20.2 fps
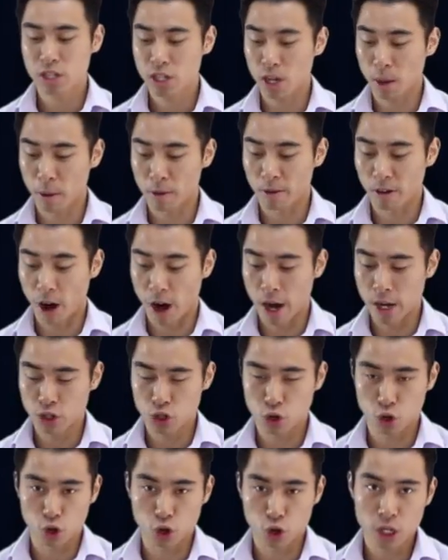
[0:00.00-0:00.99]
summarise
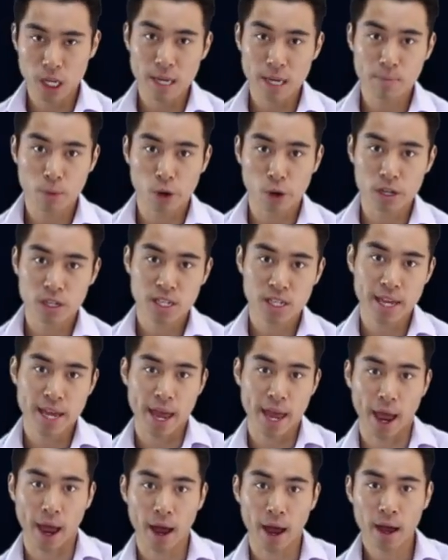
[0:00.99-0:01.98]
your key points
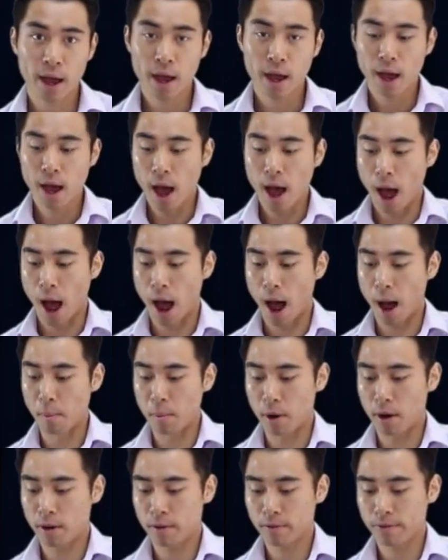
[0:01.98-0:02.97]
here,
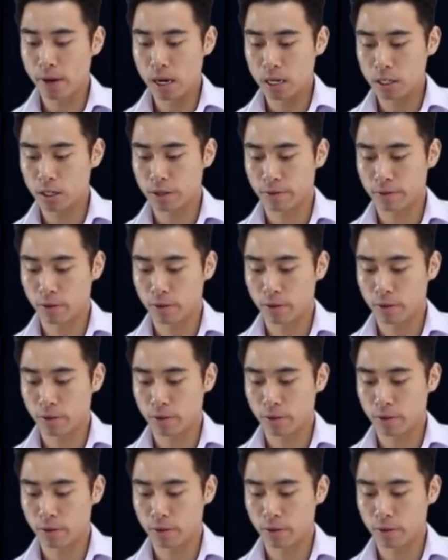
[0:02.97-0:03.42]
first